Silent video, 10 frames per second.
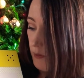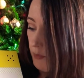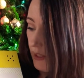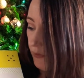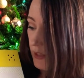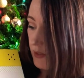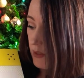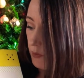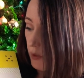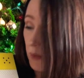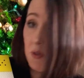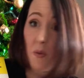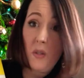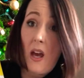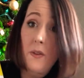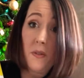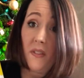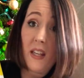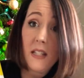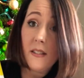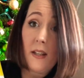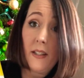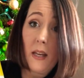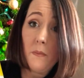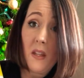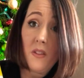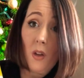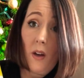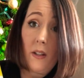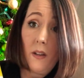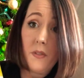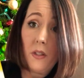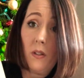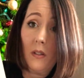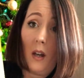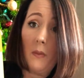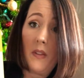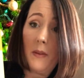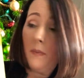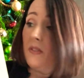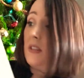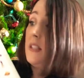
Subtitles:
benefits of this book. I'm sure there's other things that can be thought of to go along with it, but